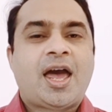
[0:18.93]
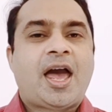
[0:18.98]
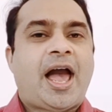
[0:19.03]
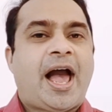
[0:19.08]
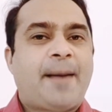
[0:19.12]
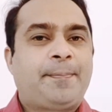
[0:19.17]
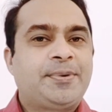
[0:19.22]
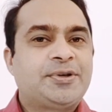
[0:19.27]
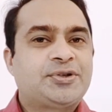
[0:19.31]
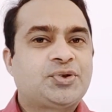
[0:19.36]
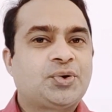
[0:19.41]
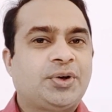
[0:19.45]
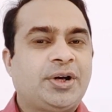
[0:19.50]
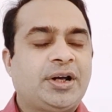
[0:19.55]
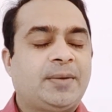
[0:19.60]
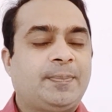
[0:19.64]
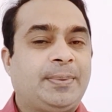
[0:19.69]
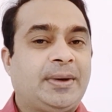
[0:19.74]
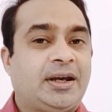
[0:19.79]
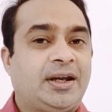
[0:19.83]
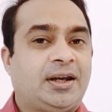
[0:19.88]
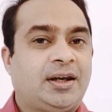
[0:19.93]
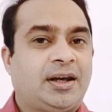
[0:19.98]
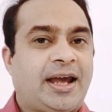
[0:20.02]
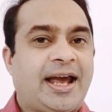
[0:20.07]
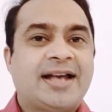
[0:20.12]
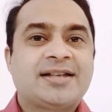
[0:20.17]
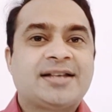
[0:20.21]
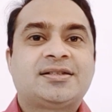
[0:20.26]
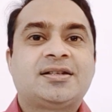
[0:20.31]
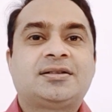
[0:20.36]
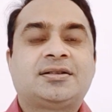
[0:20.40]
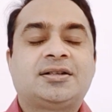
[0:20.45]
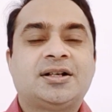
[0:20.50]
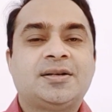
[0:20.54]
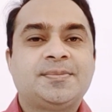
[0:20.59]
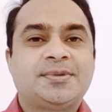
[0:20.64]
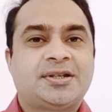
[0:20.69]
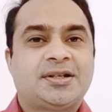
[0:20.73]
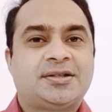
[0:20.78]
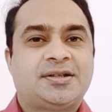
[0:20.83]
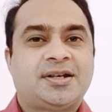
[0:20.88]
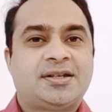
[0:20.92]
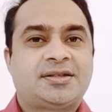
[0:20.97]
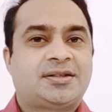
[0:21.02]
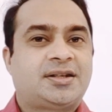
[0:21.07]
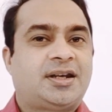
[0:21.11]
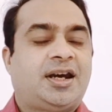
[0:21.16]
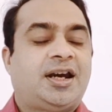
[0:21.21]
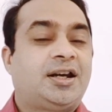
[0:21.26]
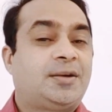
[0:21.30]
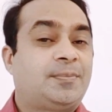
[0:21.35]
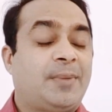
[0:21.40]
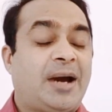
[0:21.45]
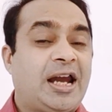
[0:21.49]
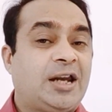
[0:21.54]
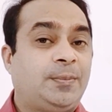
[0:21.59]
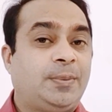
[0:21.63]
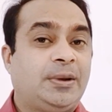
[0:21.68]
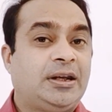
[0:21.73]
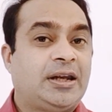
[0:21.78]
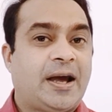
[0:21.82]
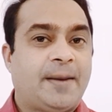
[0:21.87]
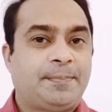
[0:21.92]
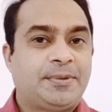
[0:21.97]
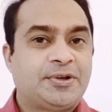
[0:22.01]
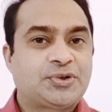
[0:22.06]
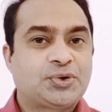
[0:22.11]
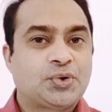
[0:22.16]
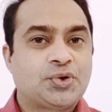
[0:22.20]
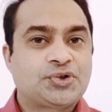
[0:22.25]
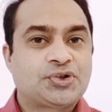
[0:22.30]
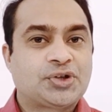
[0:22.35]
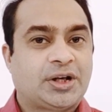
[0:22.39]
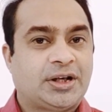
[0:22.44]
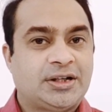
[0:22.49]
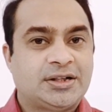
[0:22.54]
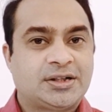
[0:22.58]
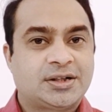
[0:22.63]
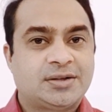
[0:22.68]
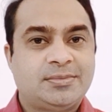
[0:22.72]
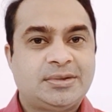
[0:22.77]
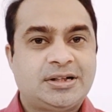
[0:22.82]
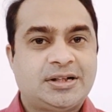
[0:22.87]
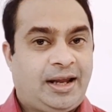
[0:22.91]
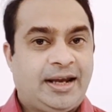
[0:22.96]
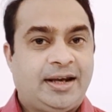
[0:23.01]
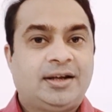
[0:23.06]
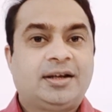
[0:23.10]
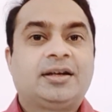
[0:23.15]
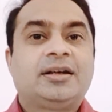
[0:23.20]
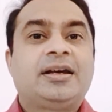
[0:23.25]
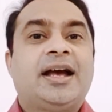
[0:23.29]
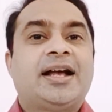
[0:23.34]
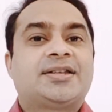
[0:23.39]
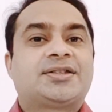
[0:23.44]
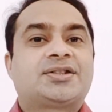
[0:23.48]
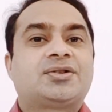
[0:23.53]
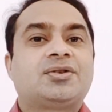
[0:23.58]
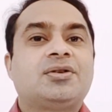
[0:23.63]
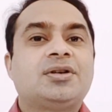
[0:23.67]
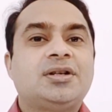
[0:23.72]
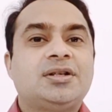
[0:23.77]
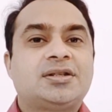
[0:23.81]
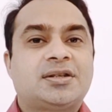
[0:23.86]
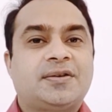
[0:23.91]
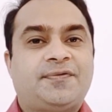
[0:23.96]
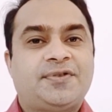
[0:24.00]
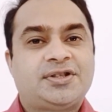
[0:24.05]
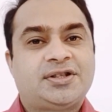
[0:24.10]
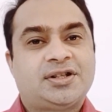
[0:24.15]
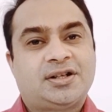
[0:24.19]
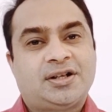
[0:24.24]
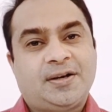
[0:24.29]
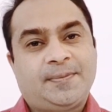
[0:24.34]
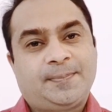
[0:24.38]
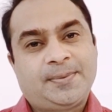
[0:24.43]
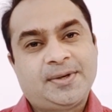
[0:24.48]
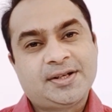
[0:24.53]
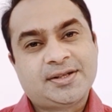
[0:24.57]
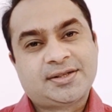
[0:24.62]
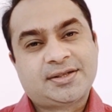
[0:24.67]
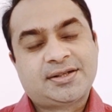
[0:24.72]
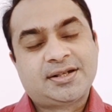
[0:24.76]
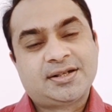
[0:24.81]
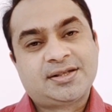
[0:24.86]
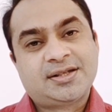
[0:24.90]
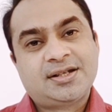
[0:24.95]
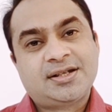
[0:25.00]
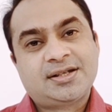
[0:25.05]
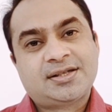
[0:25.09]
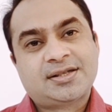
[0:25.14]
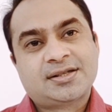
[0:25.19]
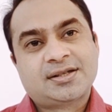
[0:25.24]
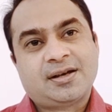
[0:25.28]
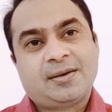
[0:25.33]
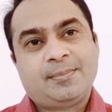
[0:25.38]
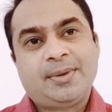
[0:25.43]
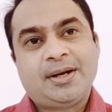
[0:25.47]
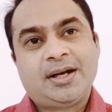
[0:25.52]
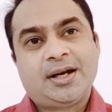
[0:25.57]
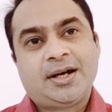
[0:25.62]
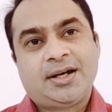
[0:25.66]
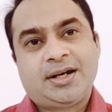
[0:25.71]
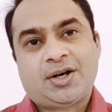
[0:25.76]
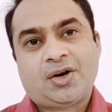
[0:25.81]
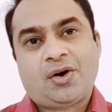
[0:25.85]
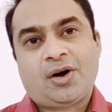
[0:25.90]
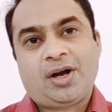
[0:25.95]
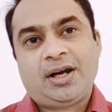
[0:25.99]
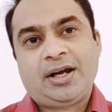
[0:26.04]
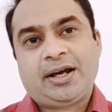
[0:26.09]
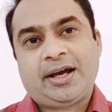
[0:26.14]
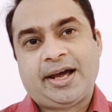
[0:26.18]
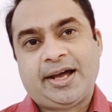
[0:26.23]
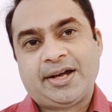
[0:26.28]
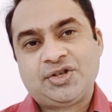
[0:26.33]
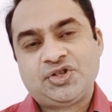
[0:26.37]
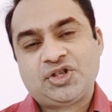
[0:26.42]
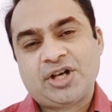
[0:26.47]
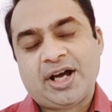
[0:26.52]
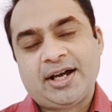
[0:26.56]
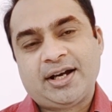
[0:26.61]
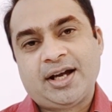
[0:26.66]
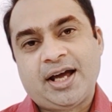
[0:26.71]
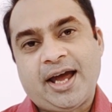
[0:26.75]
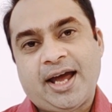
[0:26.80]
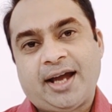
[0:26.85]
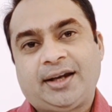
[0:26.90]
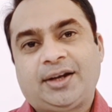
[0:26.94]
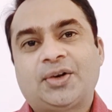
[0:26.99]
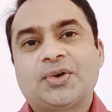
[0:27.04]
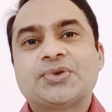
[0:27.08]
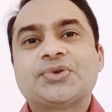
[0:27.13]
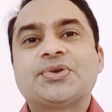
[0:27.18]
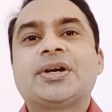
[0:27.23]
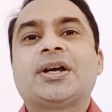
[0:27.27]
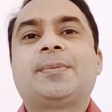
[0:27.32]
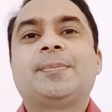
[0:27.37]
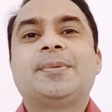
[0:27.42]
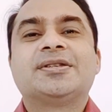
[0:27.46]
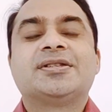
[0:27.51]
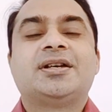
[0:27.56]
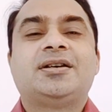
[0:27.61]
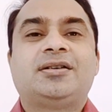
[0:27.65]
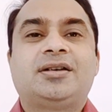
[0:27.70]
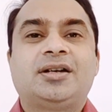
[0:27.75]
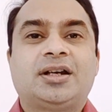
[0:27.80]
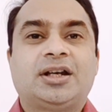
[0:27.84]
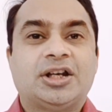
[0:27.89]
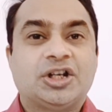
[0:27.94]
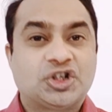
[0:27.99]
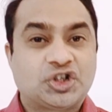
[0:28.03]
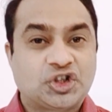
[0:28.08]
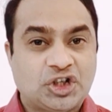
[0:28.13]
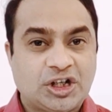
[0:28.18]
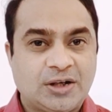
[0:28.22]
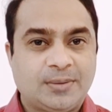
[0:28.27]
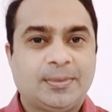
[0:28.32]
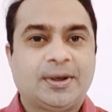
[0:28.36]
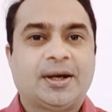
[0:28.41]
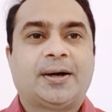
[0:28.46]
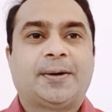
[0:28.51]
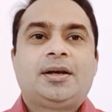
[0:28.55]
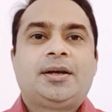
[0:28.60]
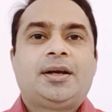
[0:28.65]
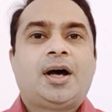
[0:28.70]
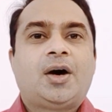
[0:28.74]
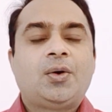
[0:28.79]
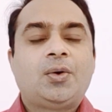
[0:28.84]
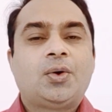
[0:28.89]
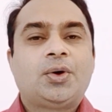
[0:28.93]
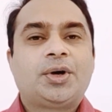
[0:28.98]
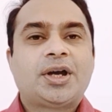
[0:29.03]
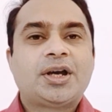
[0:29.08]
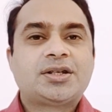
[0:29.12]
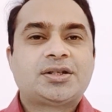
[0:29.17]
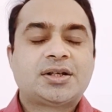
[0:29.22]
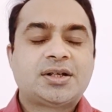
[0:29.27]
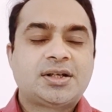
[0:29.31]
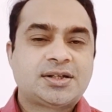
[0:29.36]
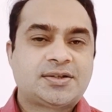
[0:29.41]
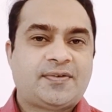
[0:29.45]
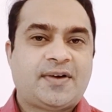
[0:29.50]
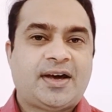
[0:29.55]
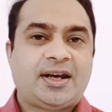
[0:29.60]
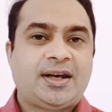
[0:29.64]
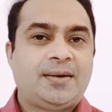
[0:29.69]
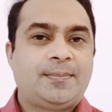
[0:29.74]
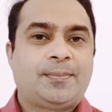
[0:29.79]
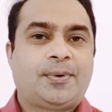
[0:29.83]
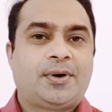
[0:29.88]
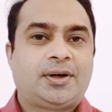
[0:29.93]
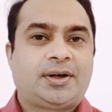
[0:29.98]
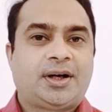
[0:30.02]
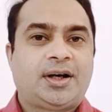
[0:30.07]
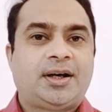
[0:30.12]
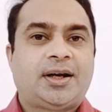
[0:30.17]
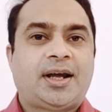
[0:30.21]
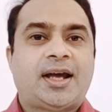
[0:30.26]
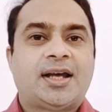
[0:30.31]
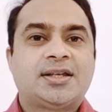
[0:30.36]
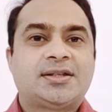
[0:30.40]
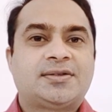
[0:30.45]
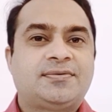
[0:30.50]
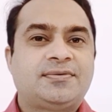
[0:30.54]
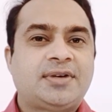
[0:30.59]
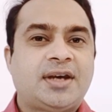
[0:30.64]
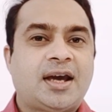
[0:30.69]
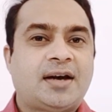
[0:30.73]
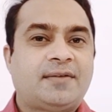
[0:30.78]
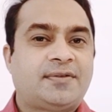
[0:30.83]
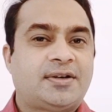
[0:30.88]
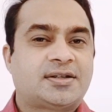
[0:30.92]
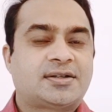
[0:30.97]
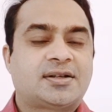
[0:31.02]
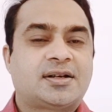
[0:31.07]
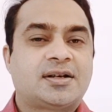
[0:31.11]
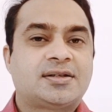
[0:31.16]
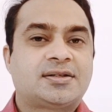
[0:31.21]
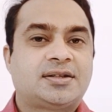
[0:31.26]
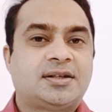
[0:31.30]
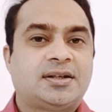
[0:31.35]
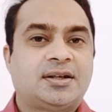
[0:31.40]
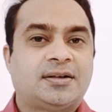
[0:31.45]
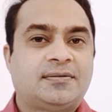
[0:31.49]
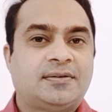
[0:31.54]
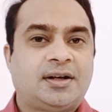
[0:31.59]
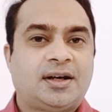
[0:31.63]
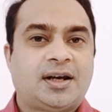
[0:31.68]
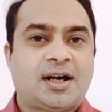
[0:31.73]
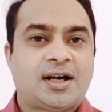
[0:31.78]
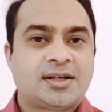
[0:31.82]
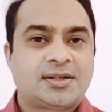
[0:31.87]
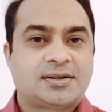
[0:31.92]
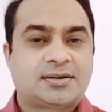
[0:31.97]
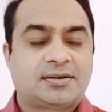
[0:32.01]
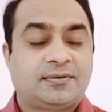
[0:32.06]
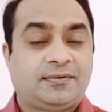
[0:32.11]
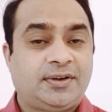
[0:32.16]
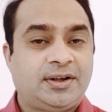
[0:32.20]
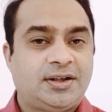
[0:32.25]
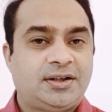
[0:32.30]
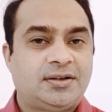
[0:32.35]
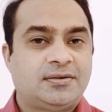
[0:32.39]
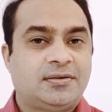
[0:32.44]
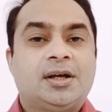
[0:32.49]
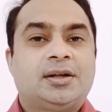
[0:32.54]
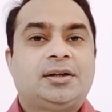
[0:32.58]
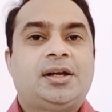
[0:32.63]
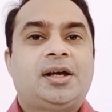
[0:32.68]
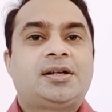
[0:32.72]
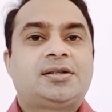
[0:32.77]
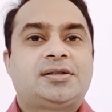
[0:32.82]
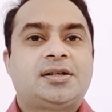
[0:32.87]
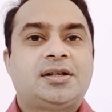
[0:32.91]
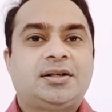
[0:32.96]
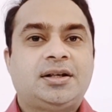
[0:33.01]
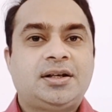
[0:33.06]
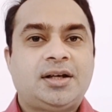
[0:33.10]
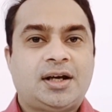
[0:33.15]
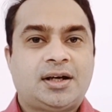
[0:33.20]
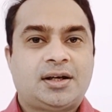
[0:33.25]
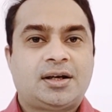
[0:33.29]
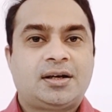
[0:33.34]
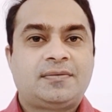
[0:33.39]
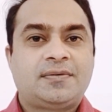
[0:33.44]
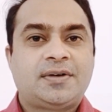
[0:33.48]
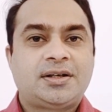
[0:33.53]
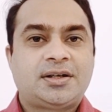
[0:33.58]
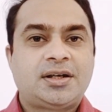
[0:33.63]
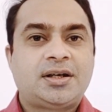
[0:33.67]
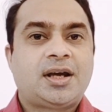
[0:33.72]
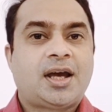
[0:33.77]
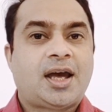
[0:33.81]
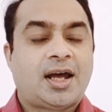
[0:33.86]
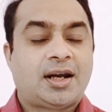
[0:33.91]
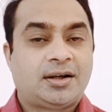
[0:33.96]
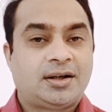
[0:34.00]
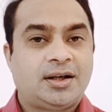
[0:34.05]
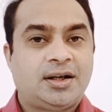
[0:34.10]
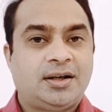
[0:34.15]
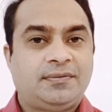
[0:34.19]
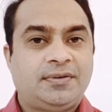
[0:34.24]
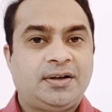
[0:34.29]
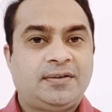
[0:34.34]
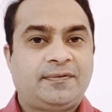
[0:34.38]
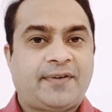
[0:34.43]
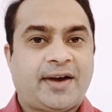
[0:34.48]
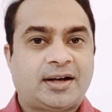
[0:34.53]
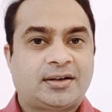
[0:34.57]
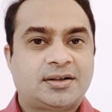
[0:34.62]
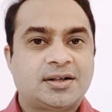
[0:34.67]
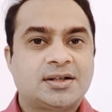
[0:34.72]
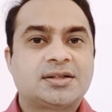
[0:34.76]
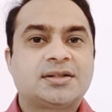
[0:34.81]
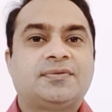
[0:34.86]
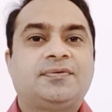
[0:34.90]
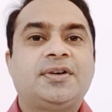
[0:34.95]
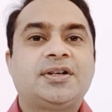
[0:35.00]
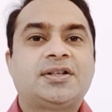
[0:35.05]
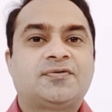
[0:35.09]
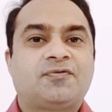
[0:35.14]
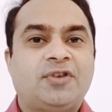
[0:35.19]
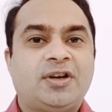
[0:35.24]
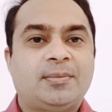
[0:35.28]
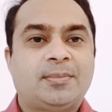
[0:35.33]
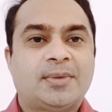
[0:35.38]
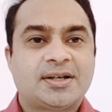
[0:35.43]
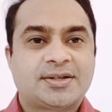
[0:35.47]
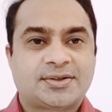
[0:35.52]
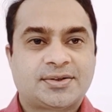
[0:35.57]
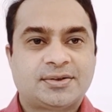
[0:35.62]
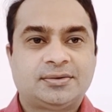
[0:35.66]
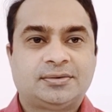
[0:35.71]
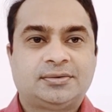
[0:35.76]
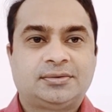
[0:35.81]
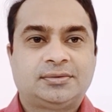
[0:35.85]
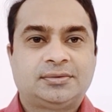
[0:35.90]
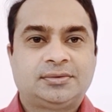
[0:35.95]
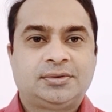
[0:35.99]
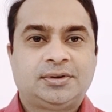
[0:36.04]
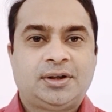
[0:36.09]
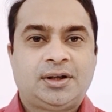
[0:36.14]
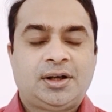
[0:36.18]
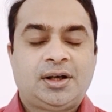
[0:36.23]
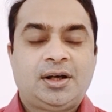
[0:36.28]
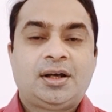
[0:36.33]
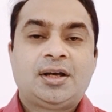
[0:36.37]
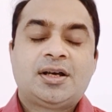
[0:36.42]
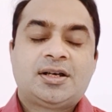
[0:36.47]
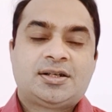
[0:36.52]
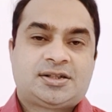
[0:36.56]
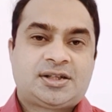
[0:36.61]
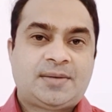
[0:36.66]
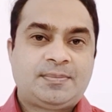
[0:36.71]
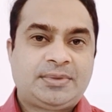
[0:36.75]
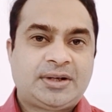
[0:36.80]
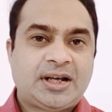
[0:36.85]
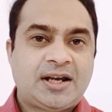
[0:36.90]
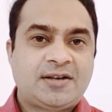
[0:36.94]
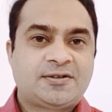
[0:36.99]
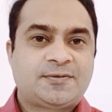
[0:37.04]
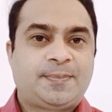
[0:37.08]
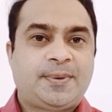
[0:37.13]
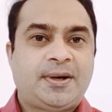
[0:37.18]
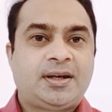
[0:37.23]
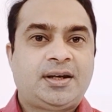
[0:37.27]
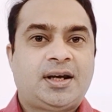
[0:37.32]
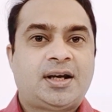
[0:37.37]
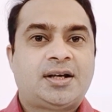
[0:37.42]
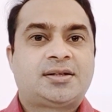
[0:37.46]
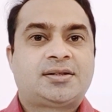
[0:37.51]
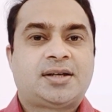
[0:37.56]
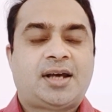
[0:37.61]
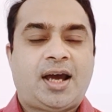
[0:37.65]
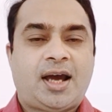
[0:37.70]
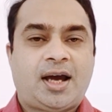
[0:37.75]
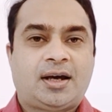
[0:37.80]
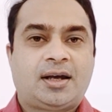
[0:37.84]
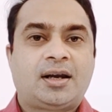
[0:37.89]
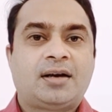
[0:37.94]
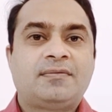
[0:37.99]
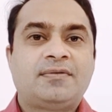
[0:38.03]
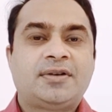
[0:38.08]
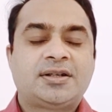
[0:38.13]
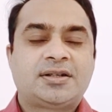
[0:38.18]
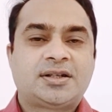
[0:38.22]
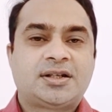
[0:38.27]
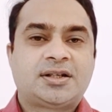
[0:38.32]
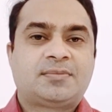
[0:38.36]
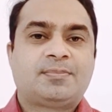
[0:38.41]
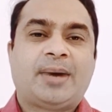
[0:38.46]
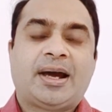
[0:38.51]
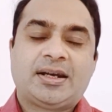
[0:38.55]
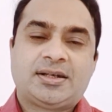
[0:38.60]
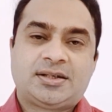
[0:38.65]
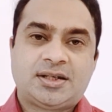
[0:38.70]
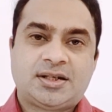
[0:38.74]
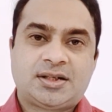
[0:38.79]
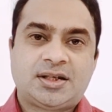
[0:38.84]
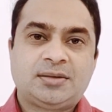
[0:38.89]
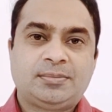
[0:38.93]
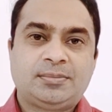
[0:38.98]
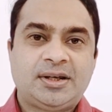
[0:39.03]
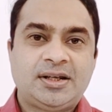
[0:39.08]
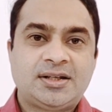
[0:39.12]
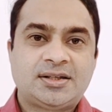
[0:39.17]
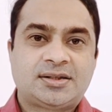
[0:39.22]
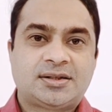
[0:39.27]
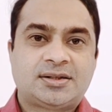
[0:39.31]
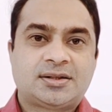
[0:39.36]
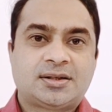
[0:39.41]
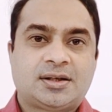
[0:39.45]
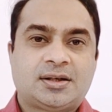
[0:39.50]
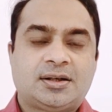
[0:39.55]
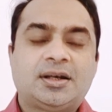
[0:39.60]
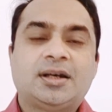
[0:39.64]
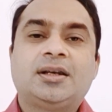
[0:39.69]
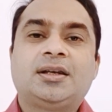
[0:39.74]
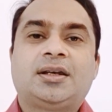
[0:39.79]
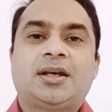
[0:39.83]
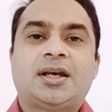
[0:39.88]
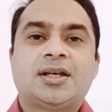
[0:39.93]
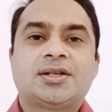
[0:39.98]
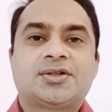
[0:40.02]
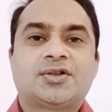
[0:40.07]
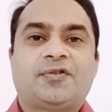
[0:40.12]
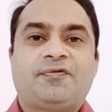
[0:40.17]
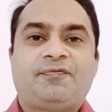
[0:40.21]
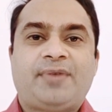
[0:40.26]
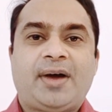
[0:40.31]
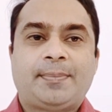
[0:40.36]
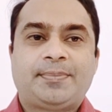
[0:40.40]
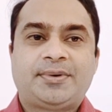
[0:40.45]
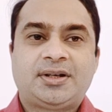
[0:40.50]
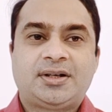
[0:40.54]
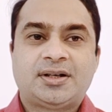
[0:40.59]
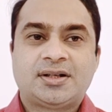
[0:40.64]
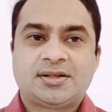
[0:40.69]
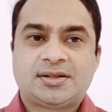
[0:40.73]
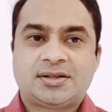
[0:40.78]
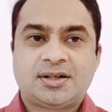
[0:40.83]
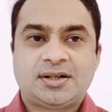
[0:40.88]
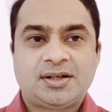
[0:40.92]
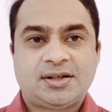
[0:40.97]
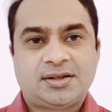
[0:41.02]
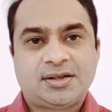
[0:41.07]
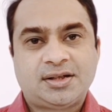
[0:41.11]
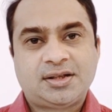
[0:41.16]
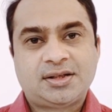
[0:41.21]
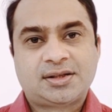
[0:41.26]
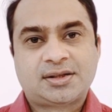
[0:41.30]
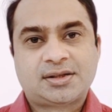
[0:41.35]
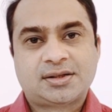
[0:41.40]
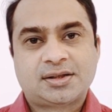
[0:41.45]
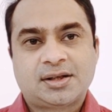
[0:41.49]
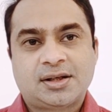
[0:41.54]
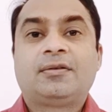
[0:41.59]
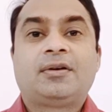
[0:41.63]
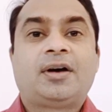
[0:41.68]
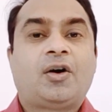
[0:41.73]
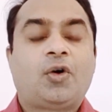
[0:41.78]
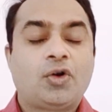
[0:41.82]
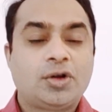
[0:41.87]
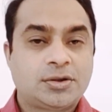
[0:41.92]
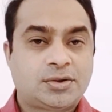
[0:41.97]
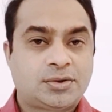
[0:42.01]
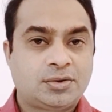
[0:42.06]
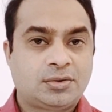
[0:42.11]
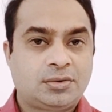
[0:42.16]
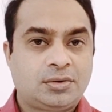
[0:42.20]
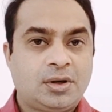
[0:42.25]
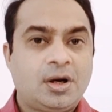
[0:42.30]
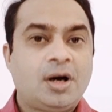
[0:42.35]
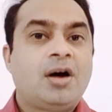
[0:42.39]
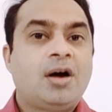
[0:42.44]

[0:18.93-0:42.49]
Episodic pain, as the term suggests, it might be in episodes or intermittent like gastroesophageal reflux disease, biliary colic, angina and chronic mesenteric ischemia. Now location is very important as we have discussed in our last video. There are certain aggravating and relieving factors which we must know. Sometimes pain gets aggravated by taking meals in case of peptic ulcer disease. Also,